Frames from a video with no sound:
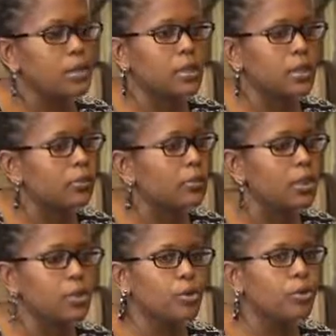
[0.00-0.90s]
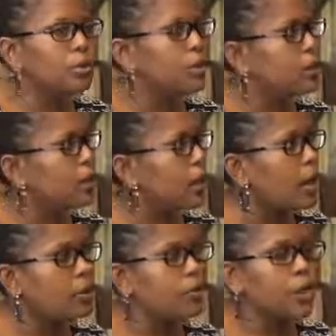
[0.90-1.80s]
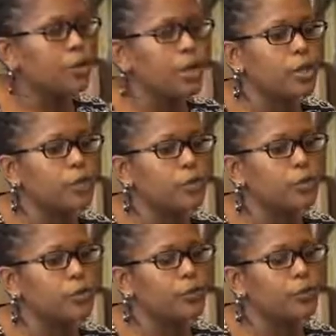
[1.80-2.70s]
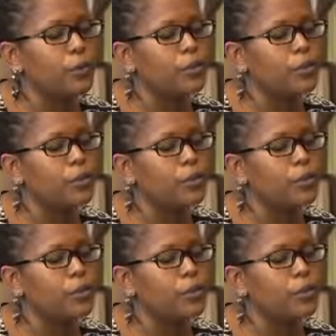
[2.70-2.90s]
the region and the country are trying to push for.